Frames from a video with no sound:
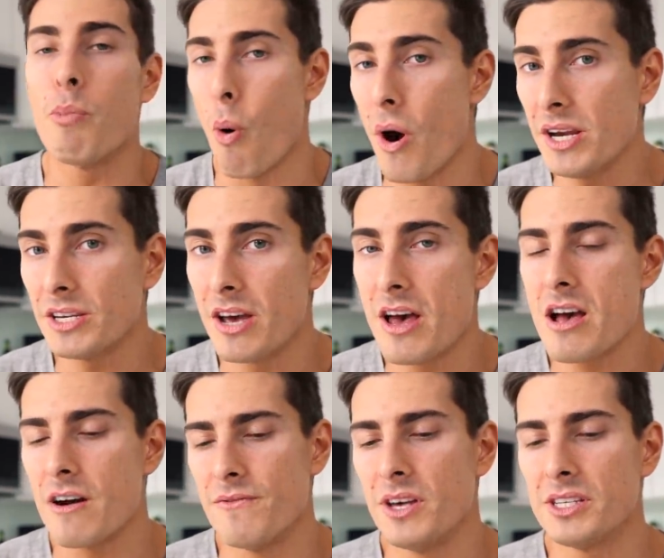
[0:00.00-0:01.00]
point
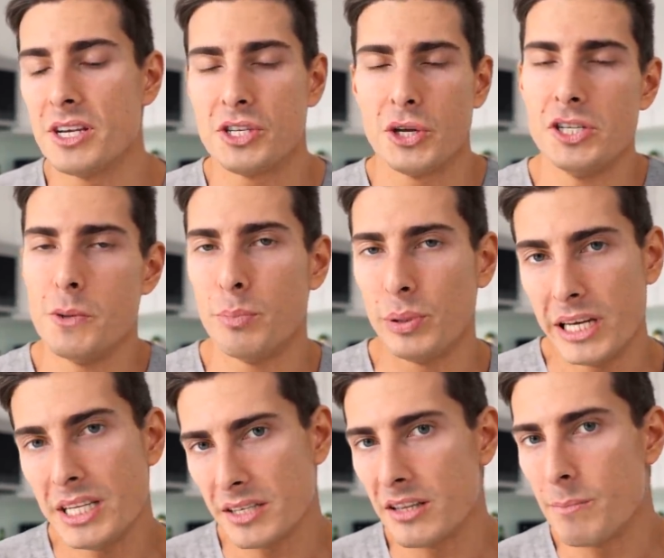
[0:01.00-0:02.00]
of this is to deplete in